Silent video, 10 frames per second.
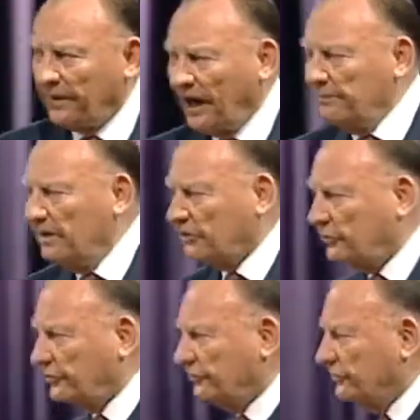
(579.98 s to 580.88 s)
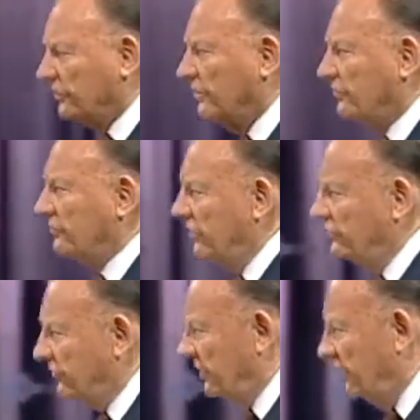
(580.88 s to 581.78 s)
How many Christians in this
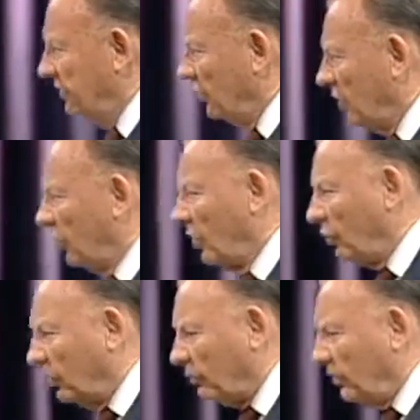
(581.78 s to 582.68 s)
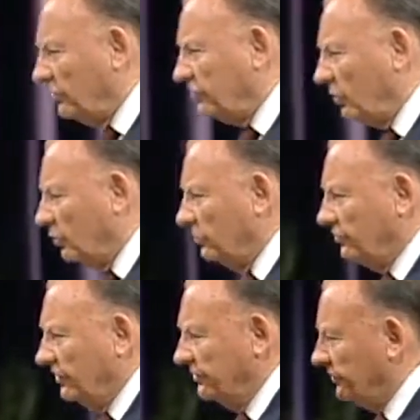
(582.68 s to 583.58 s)
country won one soul to
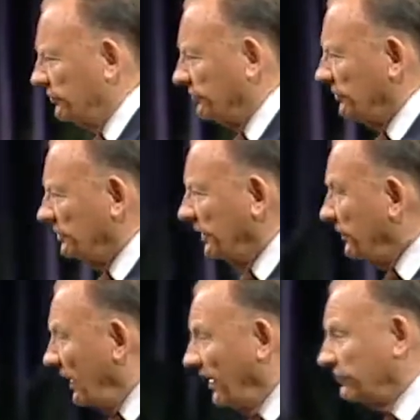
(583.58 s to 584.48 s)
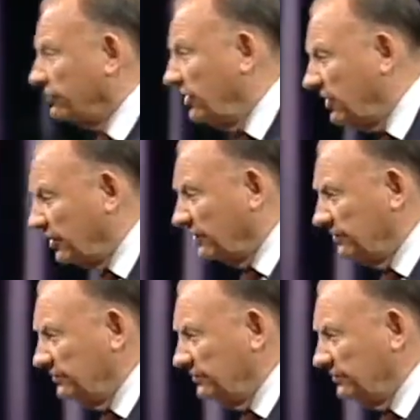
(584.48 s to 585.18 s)
Jesus in the last year?